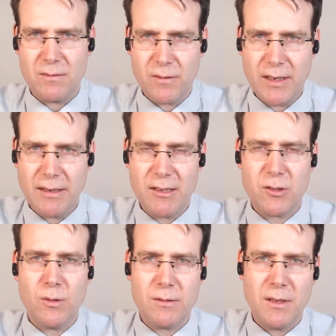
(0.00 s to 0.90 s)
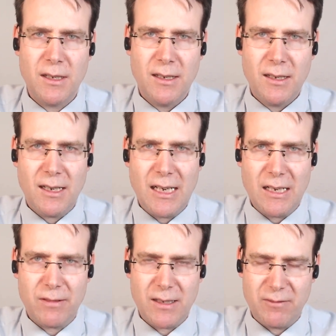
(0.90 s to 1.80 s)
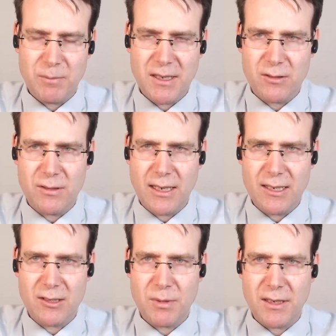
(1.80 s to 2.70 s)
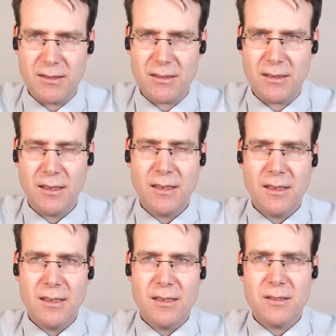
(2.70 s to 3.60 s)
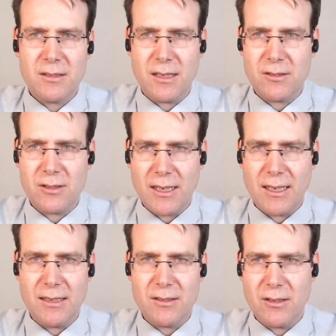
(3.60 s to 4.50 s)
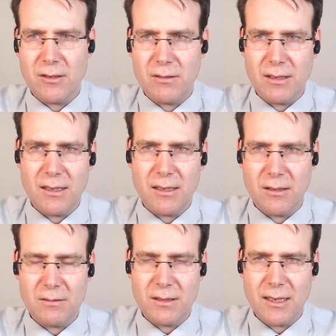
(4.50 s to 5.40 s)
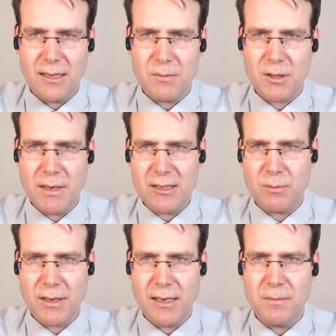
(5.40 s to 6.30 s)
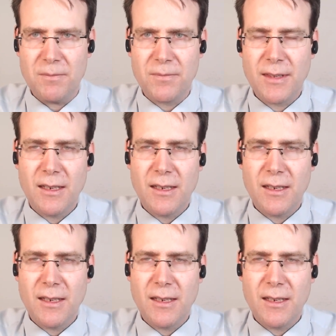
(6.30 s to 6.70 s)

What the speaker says: So for very short half-life benzodiazepines, such as temazepam,